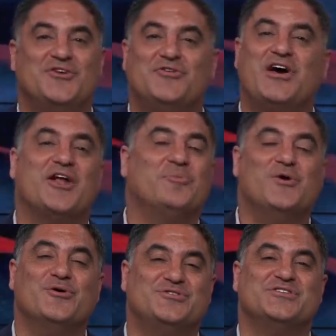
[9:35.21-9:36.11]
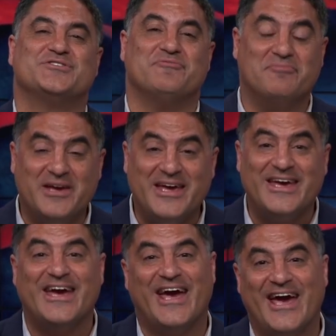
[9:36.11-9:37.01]
You've got emojis of
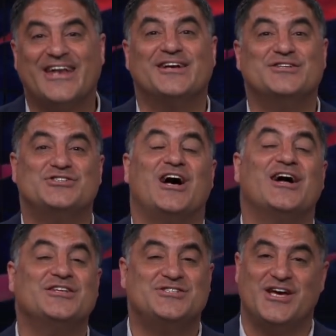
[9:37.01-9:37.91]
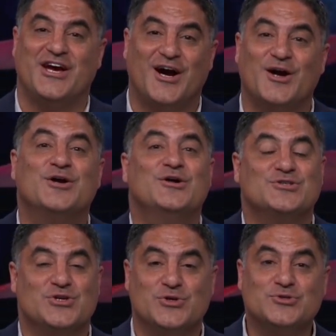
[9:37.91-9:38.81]
me, Ana, John, JR.
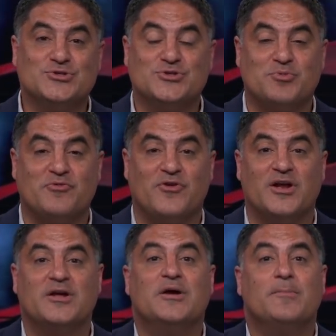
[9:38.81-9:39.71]
So those are super fun.